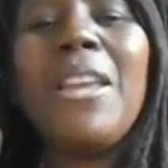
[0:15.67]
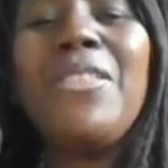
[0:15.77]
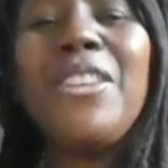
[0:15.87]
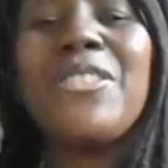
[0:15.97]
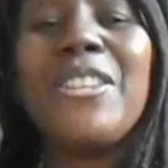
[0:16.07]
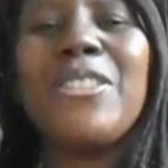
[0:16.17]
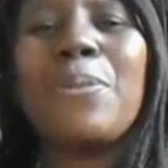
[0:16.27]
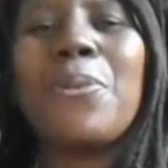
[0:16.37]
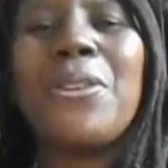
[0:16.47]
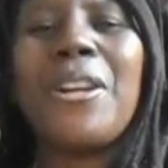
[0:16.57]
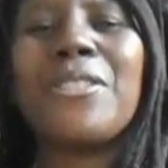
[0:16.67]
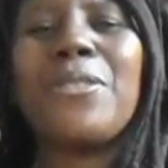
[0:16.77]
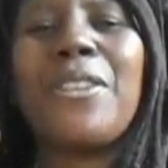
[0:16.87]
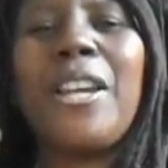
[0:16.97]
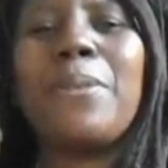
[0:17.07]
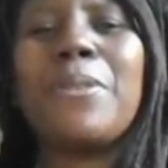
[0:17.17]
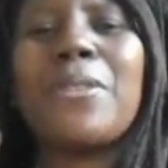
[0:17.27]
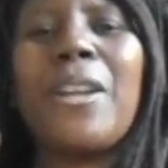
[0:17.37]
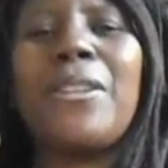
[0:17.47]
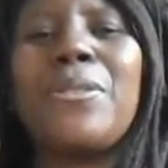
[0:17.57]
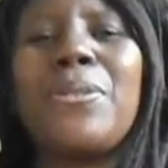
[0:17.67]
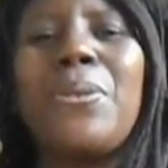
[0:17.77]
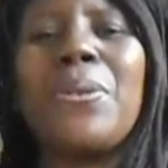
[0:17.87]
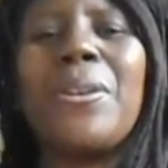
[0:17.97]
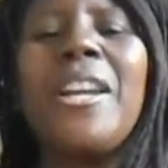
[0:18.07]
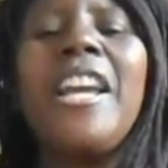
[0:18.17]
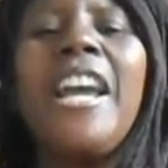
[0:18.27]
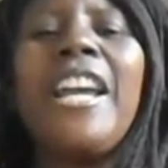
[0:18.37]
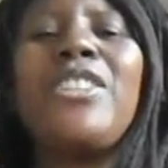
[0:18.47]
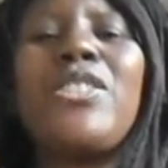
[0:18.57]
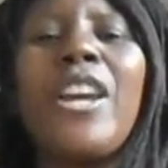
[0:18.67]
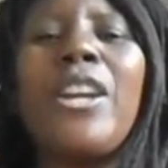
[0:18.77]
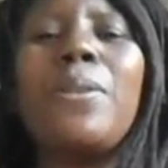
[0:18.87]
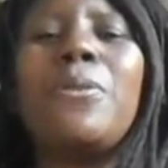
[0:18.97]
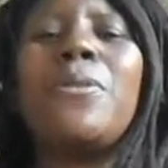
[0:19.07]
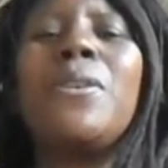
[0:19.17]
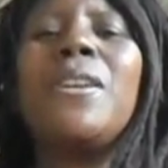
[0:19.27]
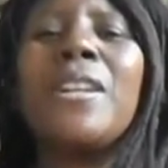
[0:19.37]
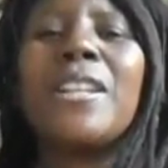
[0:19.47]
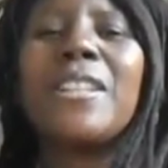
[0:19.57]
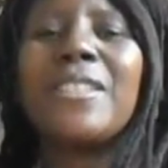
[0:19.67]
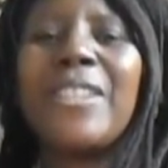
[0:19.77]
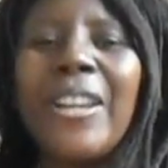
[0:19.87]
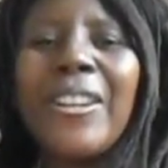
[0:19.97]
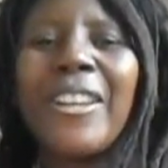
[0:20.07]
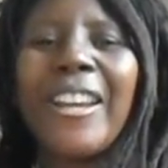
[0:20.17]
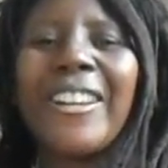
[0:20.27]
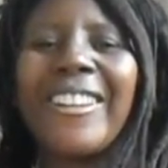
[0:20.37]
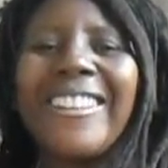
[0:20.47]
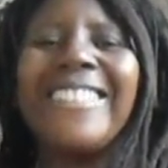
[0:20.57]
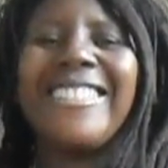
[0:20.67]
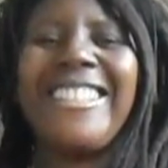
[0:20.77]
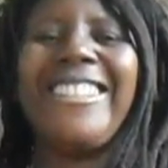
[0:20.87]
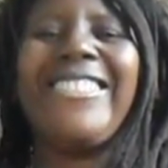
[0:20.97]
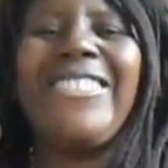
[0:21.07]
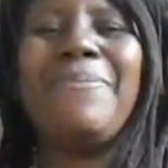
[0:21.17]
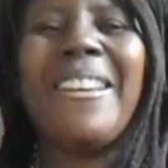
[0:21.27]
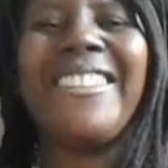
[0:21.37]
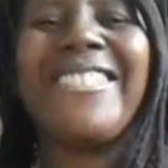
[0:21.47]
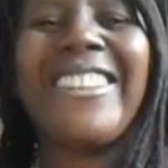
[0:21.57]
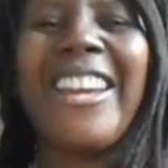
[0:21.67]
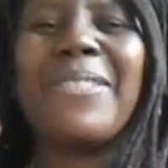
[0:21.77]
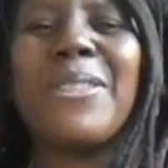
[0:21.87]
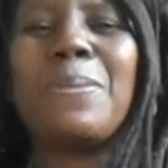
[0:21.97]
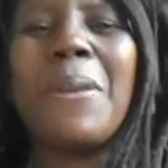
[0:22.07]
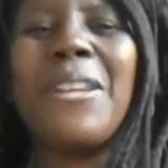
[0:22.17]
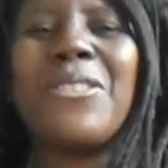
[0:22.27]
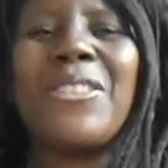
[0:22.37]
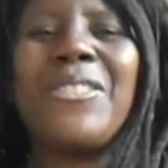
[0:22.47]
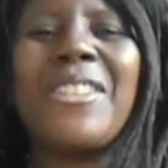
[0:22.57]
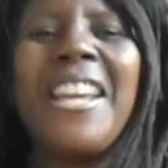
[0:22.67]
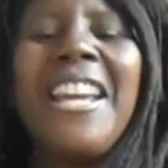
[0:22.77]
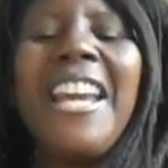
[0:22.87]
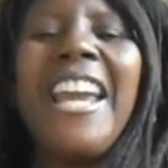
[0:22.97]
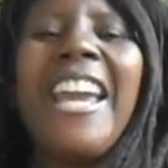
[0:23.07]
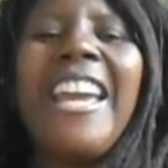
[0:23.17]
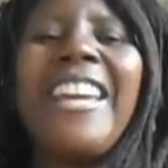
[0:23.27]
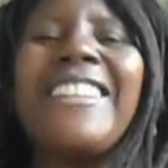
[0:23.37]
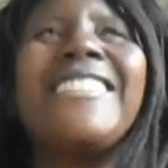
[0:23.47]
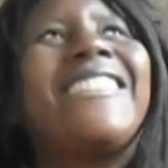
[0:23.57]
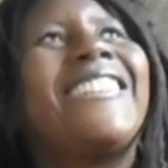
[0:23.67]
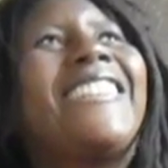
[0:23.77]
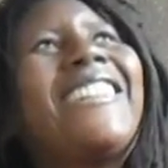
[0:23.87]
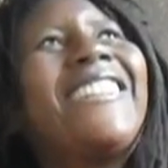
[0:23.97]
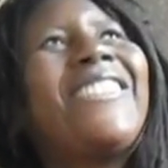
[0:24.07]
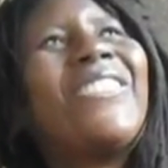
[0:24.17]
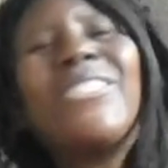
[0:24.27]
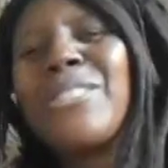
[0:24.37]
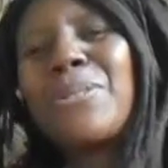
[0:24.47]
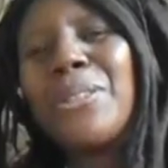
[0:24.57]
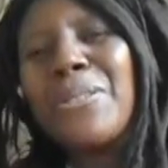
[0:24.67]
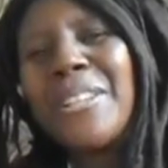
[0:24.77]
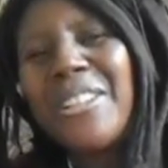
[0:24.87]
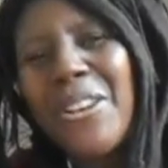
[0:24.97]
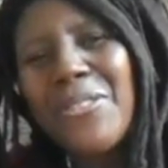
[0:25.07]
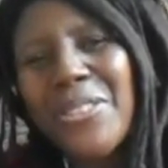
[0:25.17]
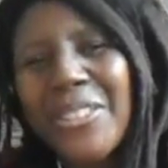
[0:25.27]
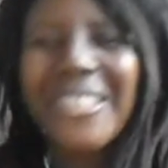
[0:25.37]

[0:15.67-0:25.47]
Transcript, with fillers: This is the Productive Cannabis Connoisseur, a channel dedicated to medical cannabis patients and adults 21 and over.